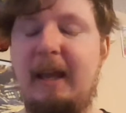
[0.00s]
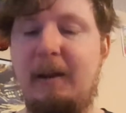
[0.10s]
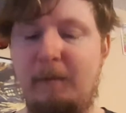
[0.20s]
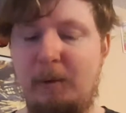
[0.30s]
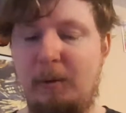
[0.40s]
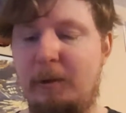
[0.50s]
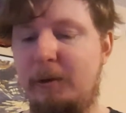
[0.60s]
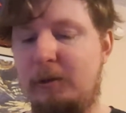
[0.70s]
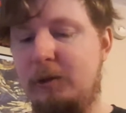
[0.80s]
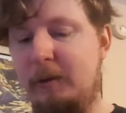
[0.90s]
out of your
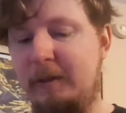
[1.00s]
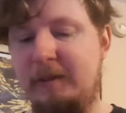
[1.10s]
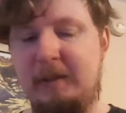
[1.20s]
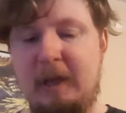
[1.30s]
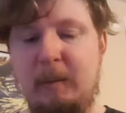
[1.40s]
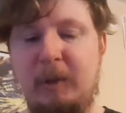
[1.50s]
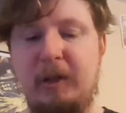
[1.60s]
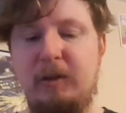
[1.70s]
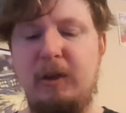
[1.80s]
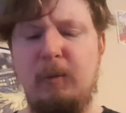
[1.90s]
third choice. But
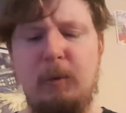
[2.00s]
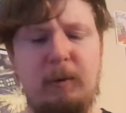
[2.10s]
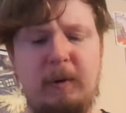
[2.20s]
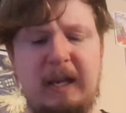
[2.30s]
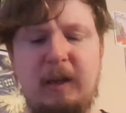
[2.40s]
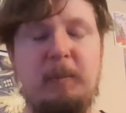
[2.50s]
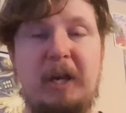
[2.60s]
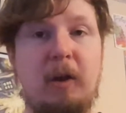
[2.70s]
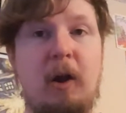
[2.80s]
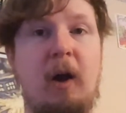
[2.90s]
it could
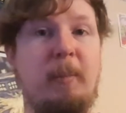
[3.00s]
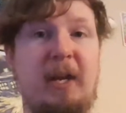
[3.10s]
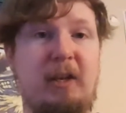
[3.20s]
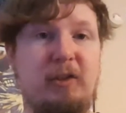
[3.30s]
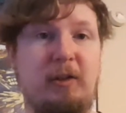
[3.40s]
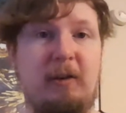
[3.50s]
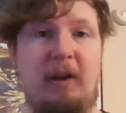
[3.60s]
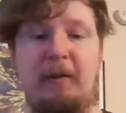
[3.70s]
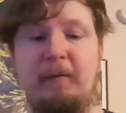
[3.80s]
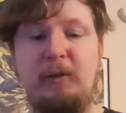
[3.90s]
be a combination
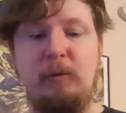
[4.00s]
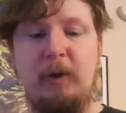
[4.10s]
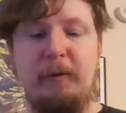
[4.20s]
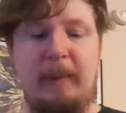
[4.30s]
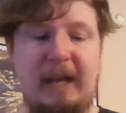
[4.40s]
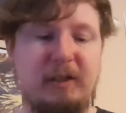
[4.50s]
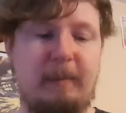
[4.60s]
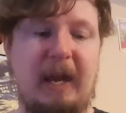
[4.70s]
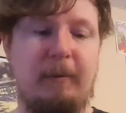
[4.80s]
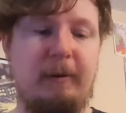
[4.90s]
of two other magic
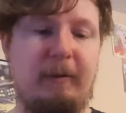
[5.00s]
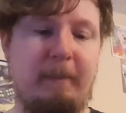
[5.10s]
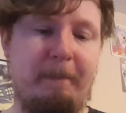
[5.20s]
powers.